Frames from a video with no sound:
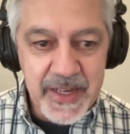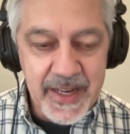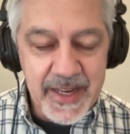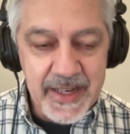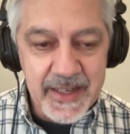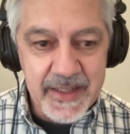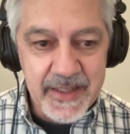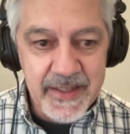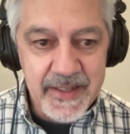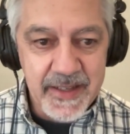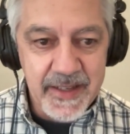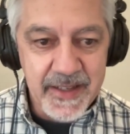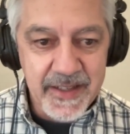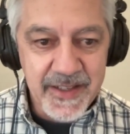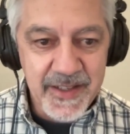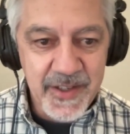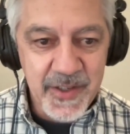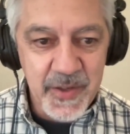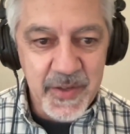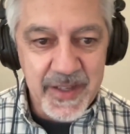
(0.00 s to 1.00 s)

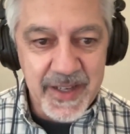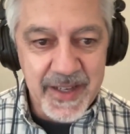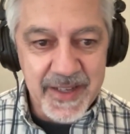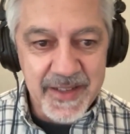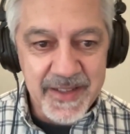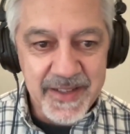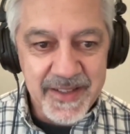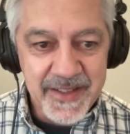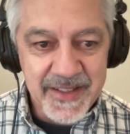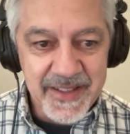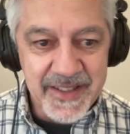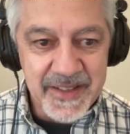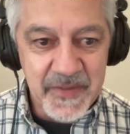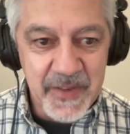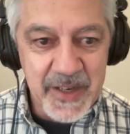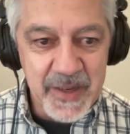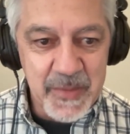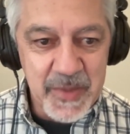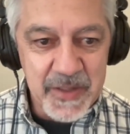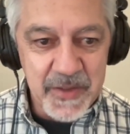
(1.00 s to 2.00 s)
access to that
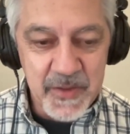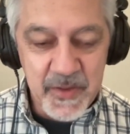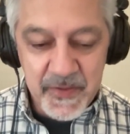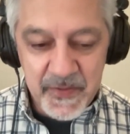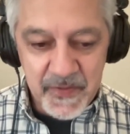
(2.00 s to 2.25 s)
environment.